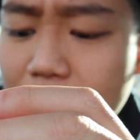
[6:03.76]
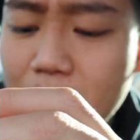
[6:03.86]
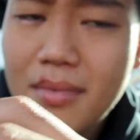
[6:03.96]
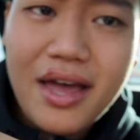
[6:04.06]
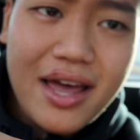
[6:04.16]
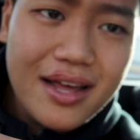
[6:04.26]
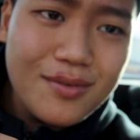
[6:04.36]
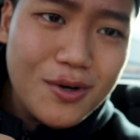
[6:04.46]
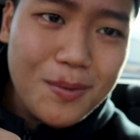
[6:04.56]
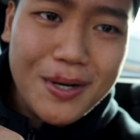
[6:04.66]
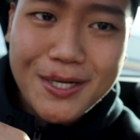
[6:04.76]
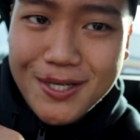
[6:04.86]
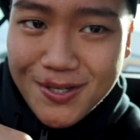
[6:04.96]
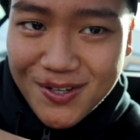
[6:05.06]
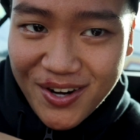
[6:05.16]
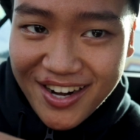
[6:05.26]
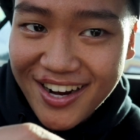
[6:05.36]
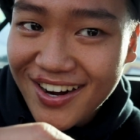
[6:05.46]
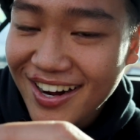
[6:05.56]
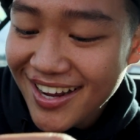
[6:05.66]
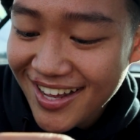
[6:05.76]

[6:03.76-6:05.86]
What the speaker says: Man, what am I doing right now?